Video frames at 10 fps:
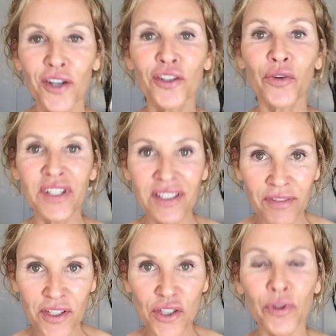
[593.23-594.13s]
to
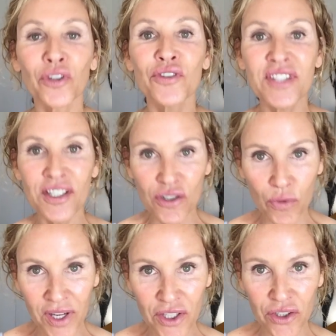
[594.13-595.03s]
individual, to
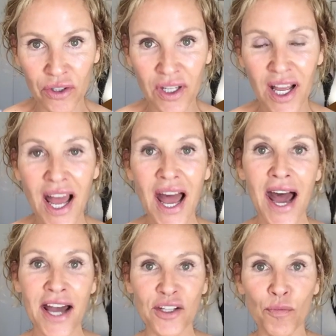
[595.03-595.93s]
situation,
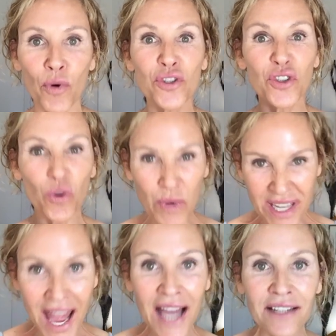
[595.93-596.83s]
as opposed to
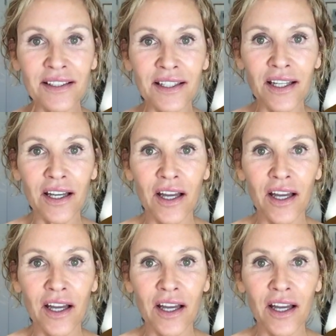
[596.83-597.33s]
reacting,